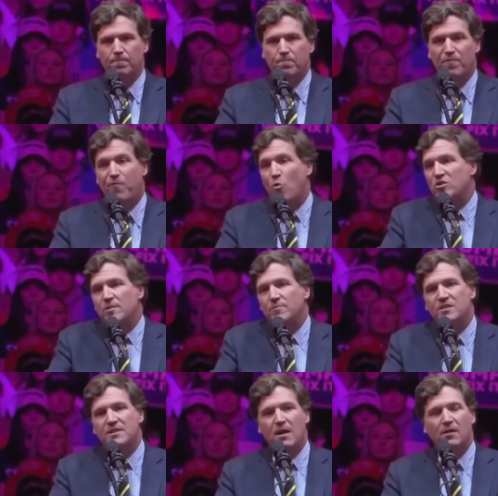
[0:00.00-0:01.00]
force them
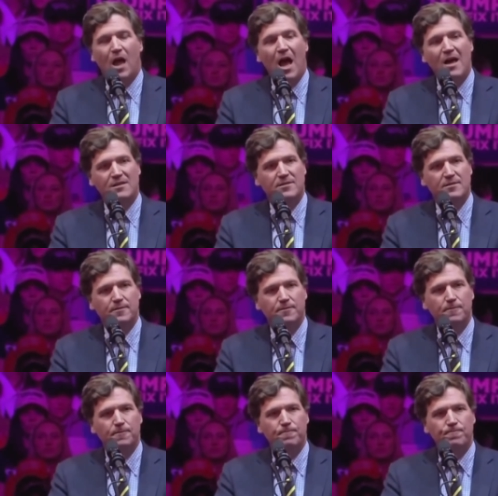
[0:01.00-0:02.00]
to tell lies.
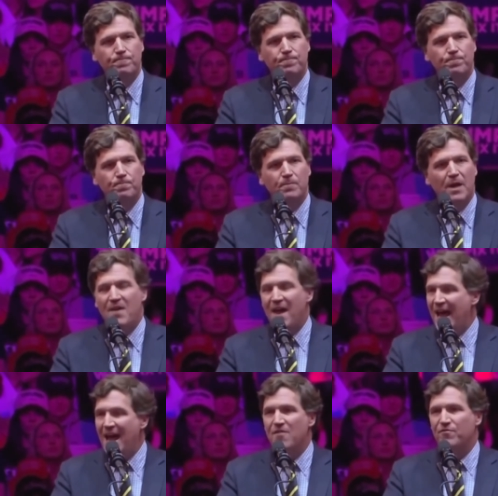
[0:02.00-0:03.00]
And they
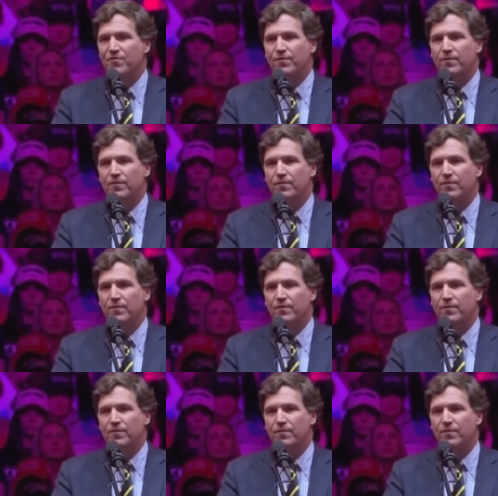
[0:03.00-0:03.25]
have.